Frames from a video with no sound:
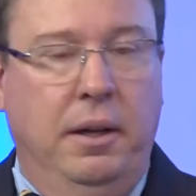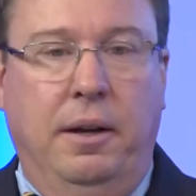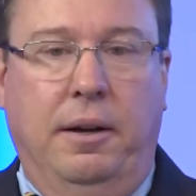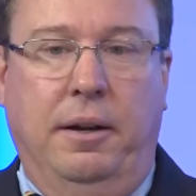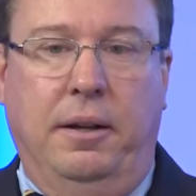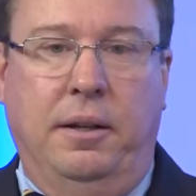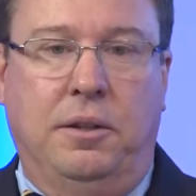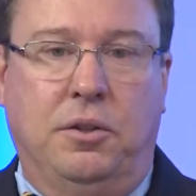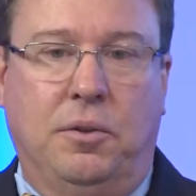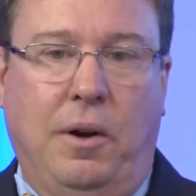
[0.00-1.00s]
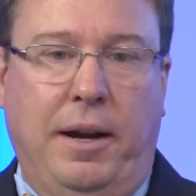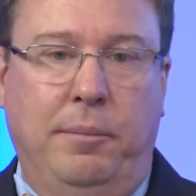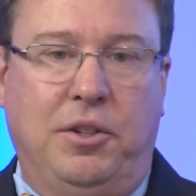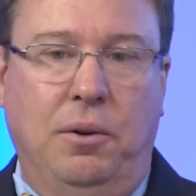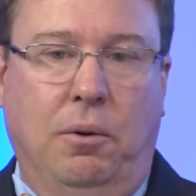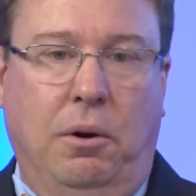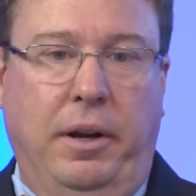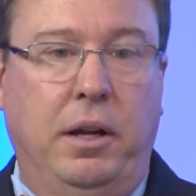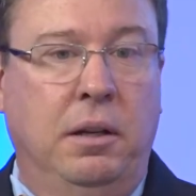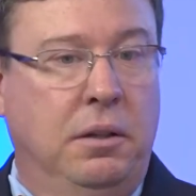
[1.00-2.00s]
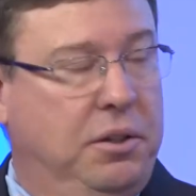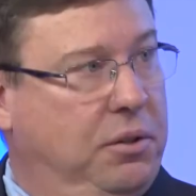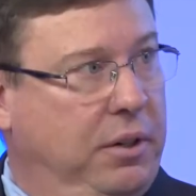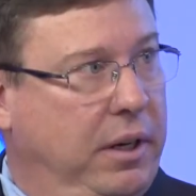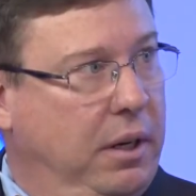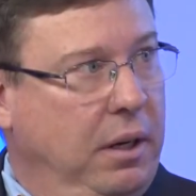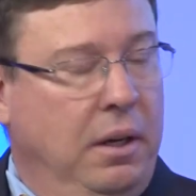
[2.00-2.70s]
it describes your industry,